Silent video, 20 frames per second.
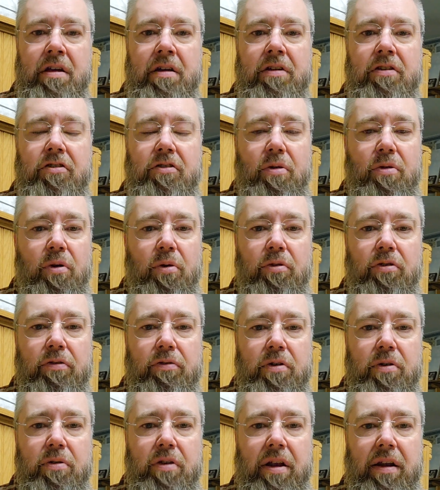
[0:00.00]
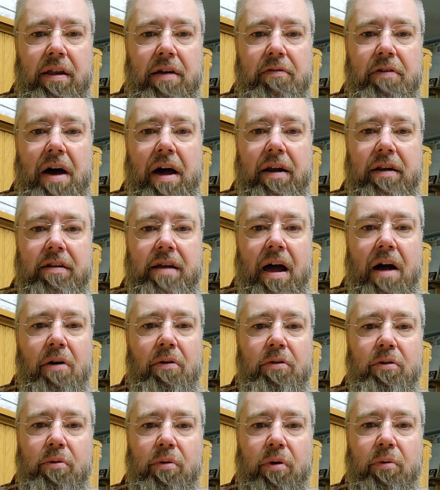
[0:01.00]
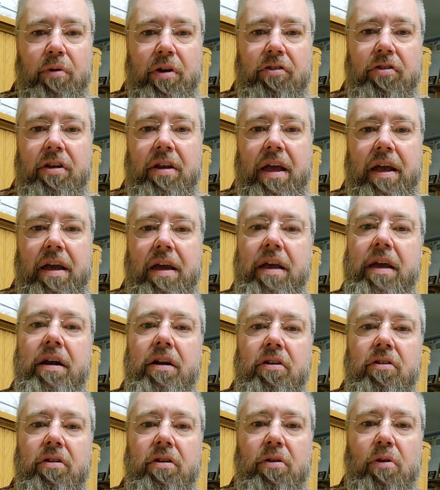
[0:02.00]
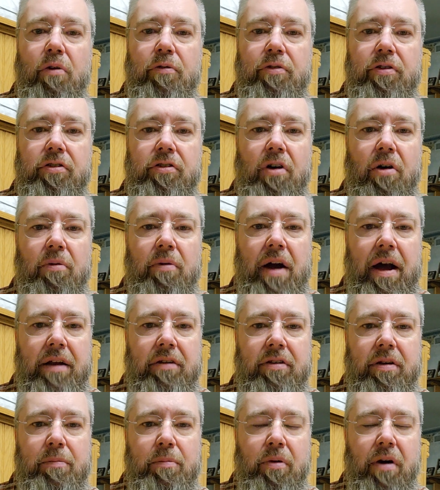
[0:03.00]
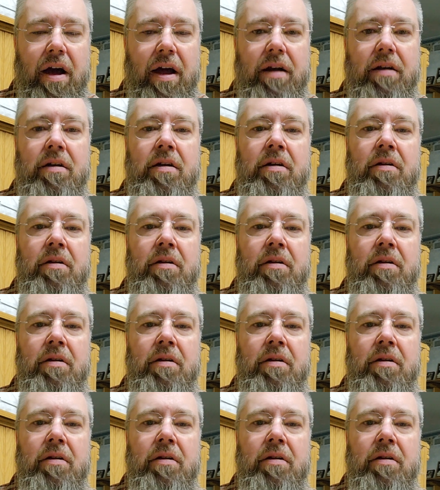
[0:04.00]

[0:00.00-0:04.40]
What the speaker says: So those of you that live out of town who are wishing they could get a good loaf of salt rising bread,